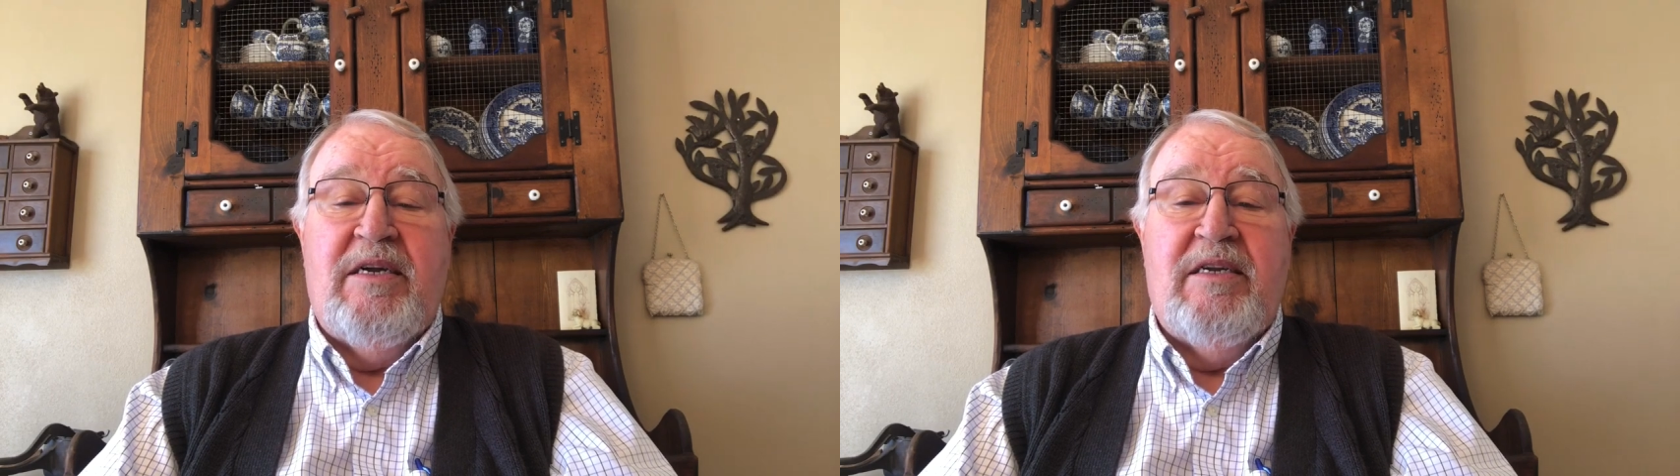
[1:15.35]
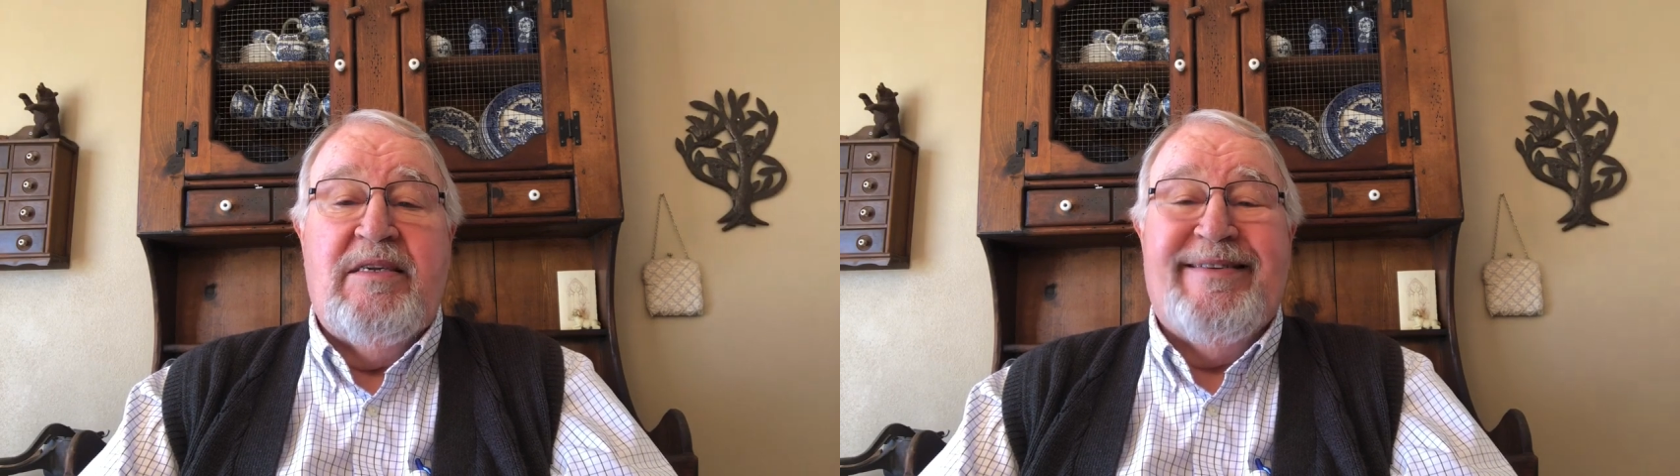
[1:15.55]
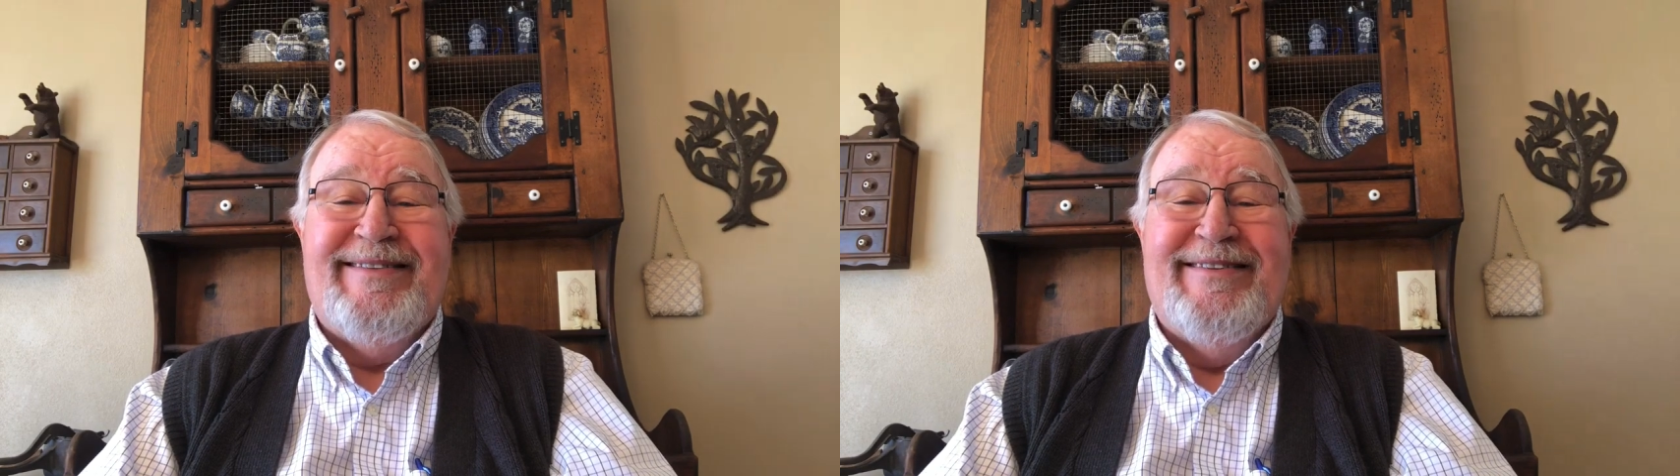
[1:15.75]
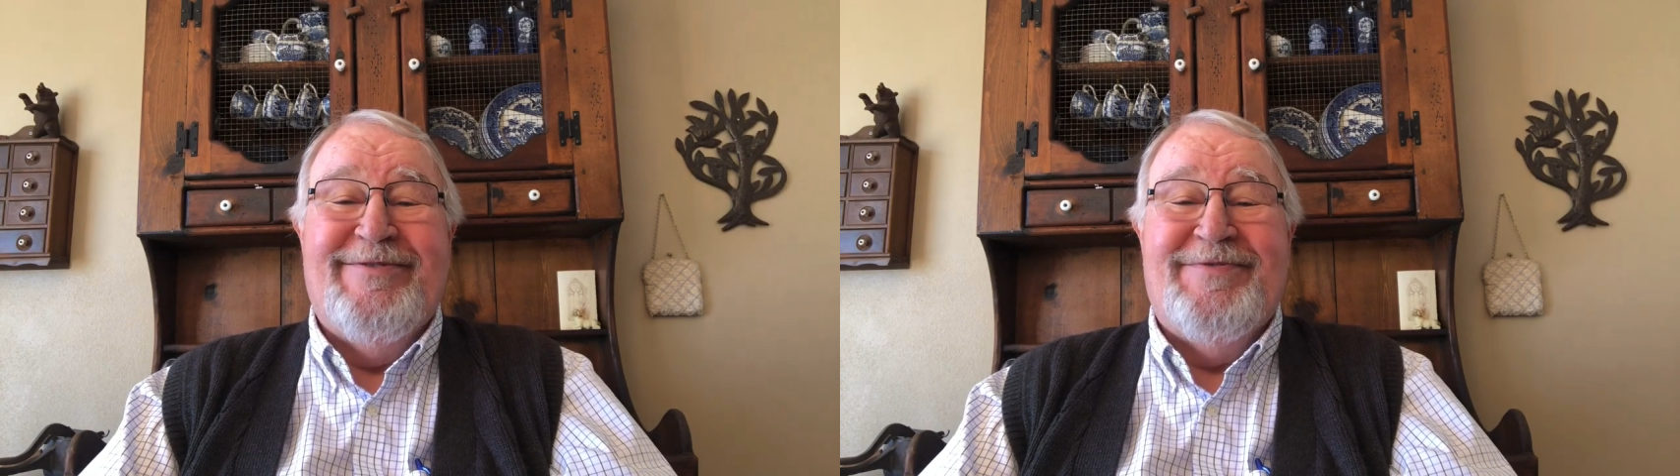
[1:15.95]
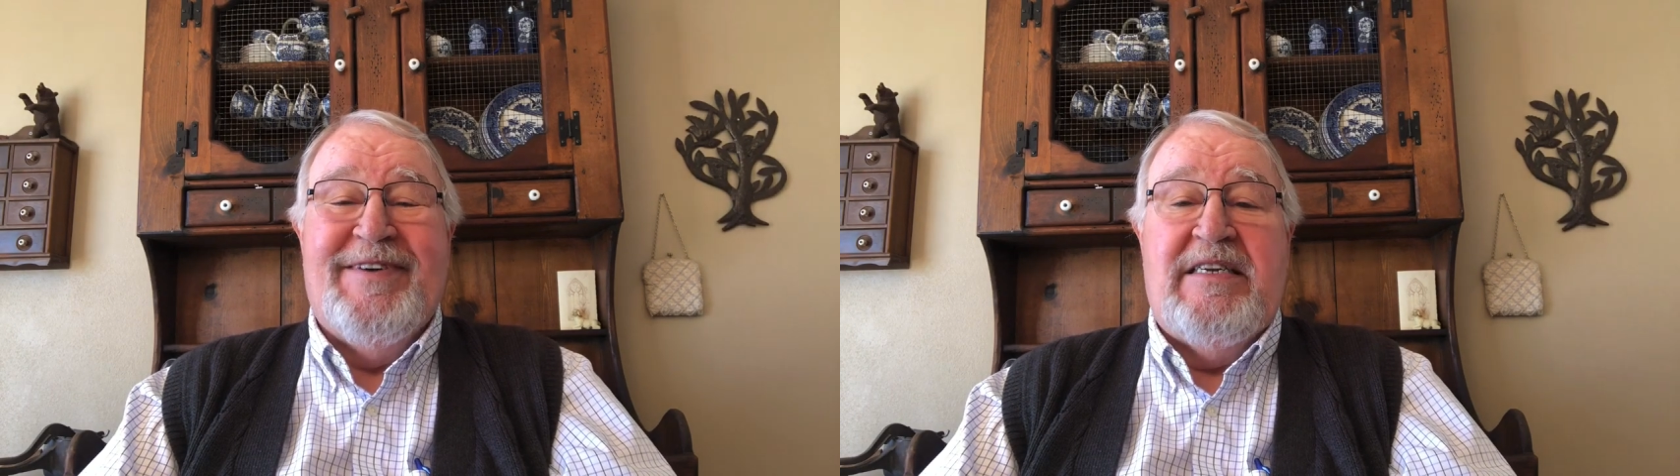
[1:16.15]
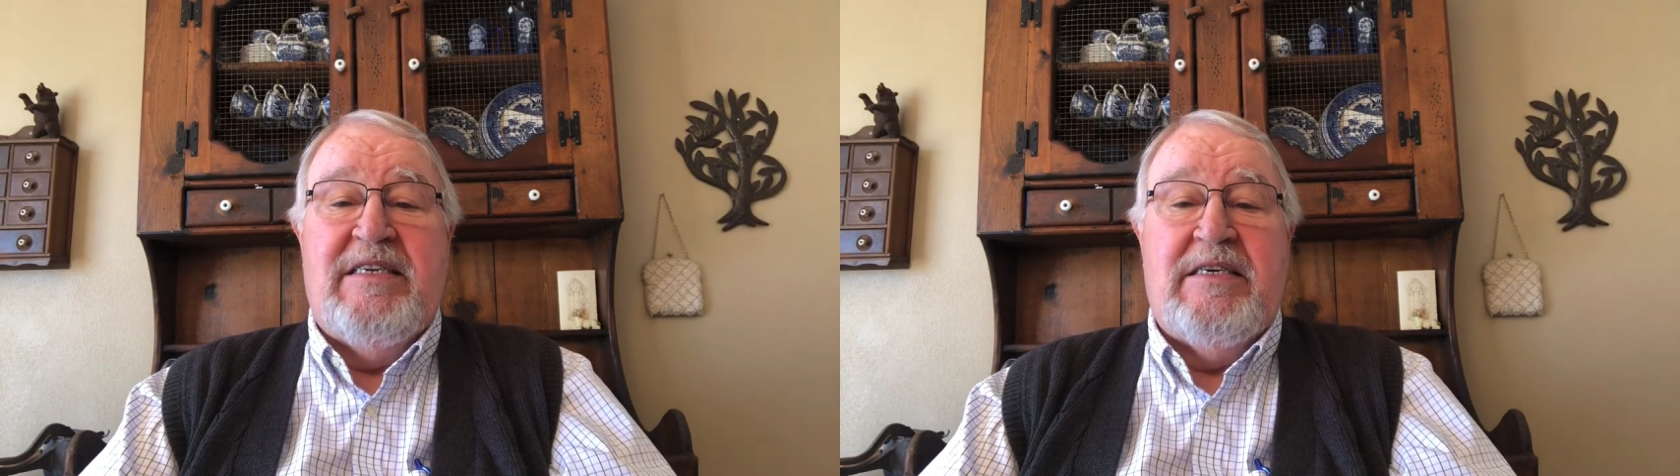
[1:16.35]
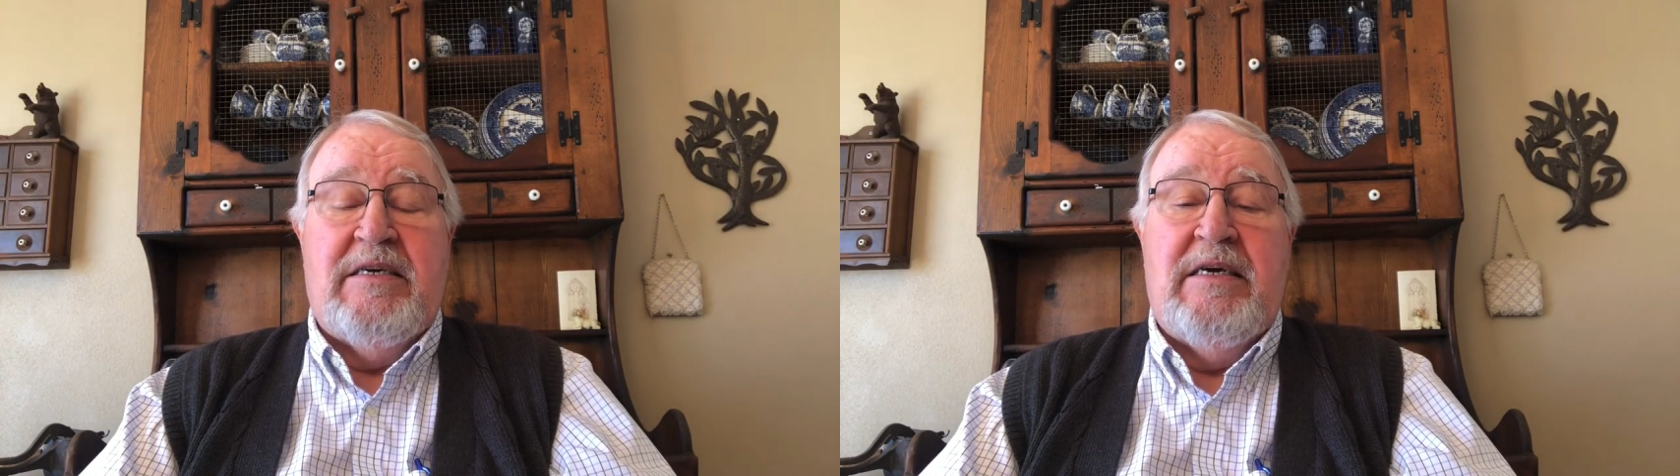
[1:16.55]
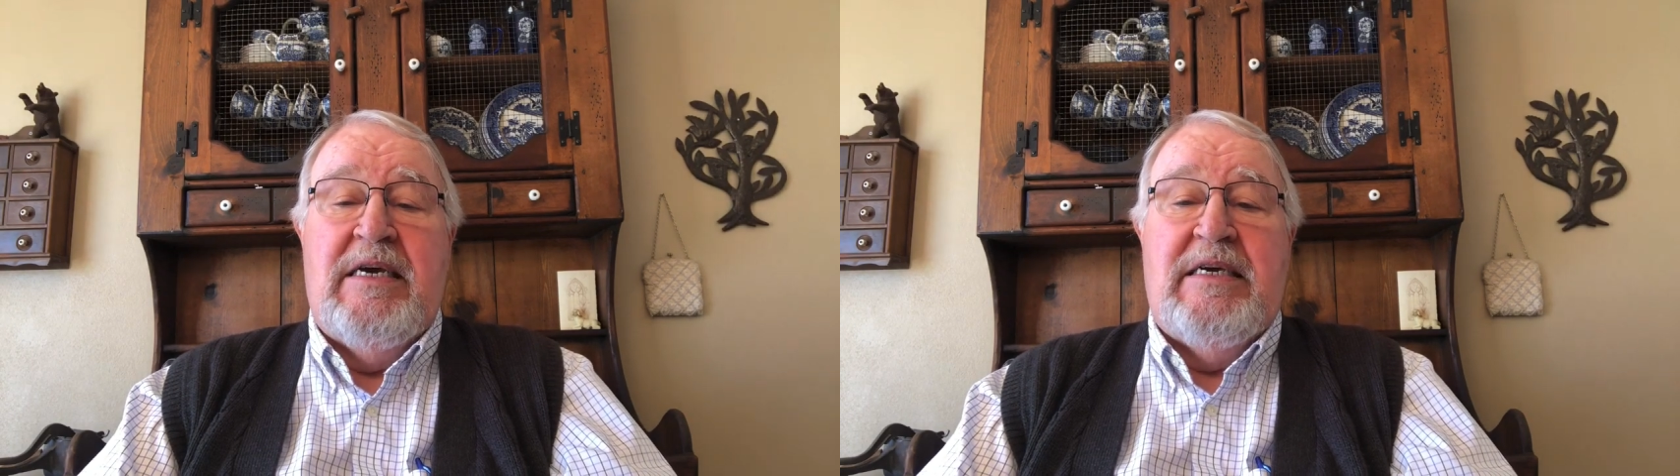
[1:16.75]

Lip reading: and it's no fun to